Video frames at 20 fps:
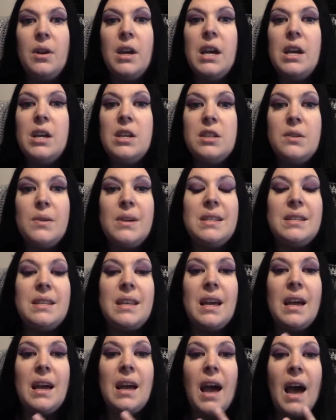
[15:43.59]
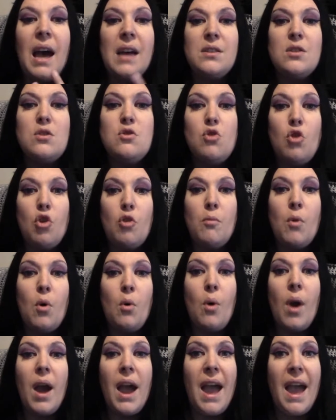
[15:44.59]
So it's, as a normal,
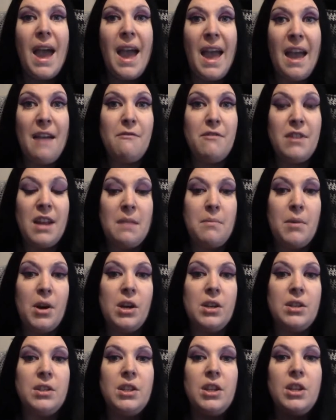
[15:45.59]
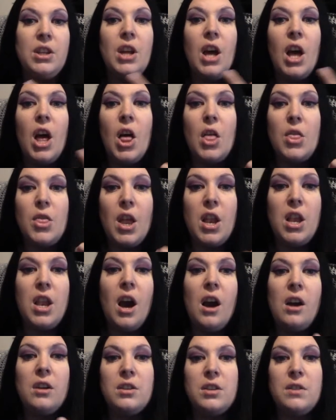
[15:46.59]
everyday person, the
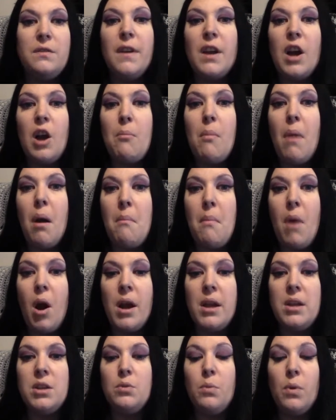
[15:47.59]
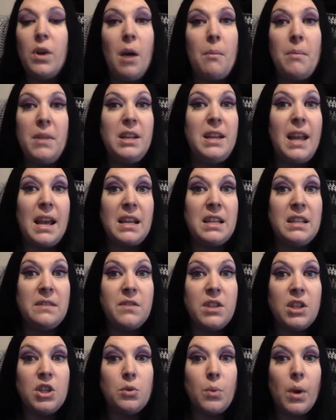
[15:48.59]
last thing on my mind when I'm in a negative
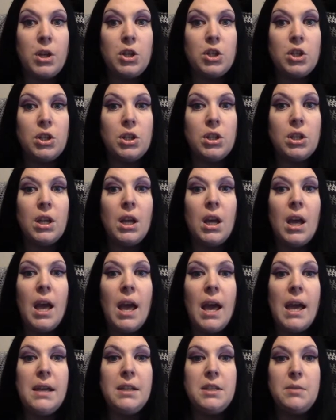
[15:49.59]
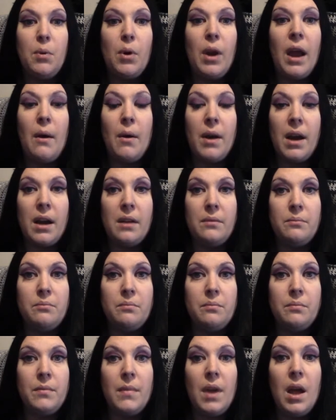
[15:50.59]
situation is to pull out a gun,
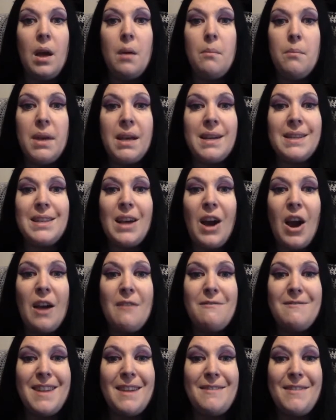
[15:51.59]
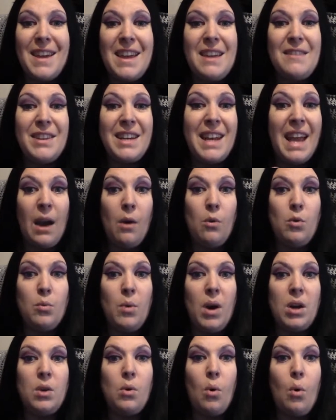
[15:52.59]
because I've never even held
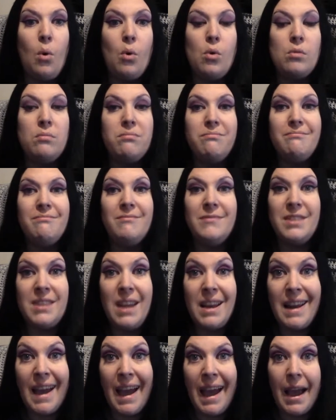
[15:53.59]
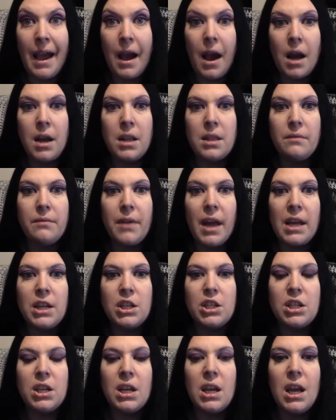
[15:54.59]
one or seen a handgun in the
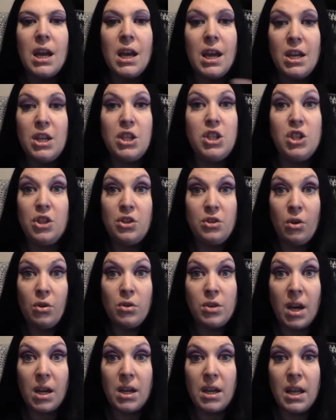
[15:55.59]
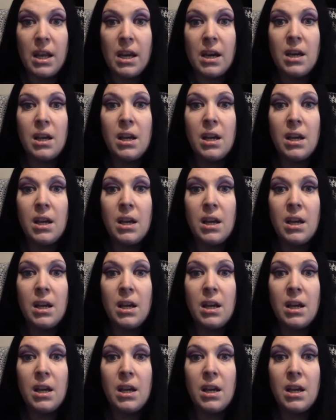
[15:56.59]
flesh. It's just not done here.